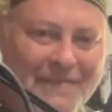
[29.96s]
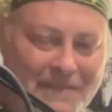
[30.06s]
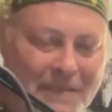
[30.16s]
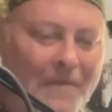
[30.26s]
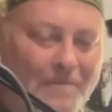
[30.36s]

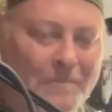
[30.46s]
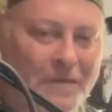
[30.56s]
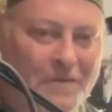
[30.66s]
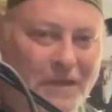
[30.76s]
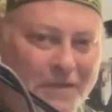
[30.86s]
Yeah,
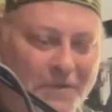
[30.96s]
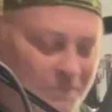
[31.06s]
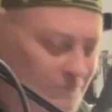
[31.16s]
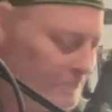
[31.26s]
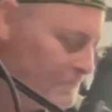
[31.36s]
exactly.
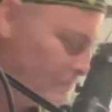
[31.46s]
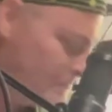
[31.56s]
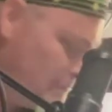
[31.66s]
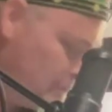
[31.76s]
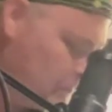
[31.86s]

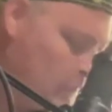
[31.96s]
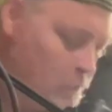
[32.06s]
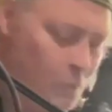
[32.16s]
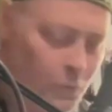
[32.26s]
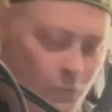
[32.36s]

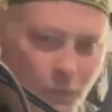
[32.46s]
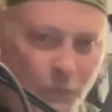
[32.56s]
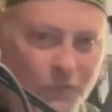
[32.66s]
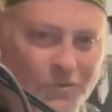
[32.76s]
We'll